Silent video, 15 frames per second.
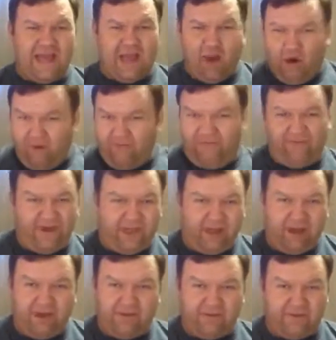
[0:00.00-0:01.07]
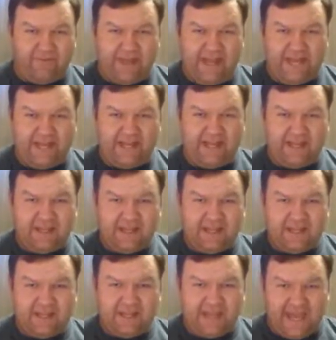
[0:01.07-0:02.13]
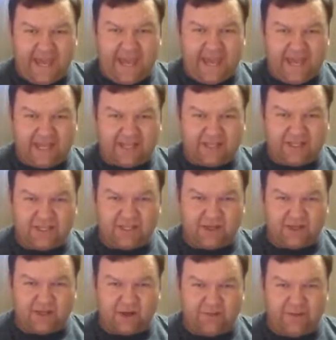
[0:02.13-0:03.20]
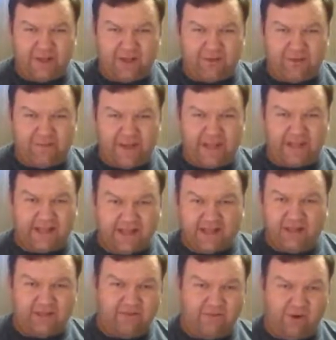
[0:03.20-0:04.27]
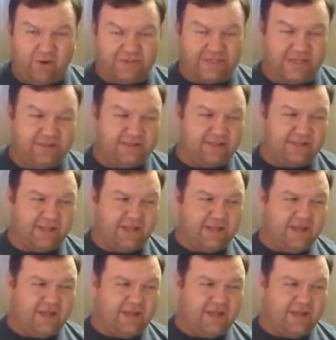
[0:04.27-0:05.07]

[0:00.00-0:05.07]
Hopefully all the main cast is going to be coming back that did the voices.